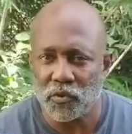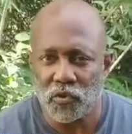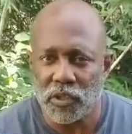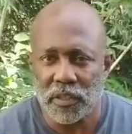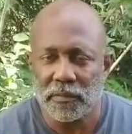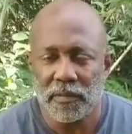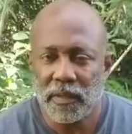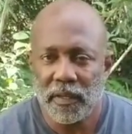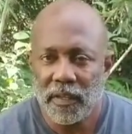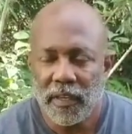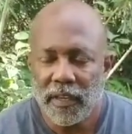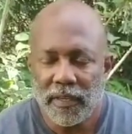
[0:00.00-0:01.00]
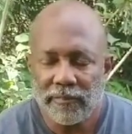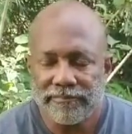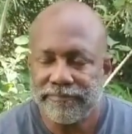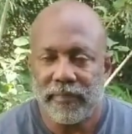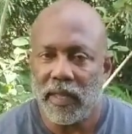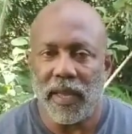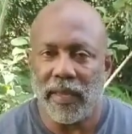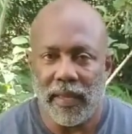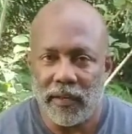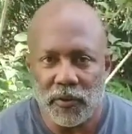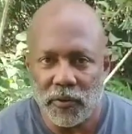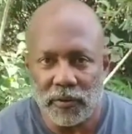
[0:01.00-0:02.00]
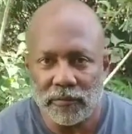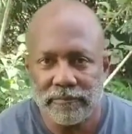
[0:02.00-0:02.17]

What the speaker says: sleep. I can't do it.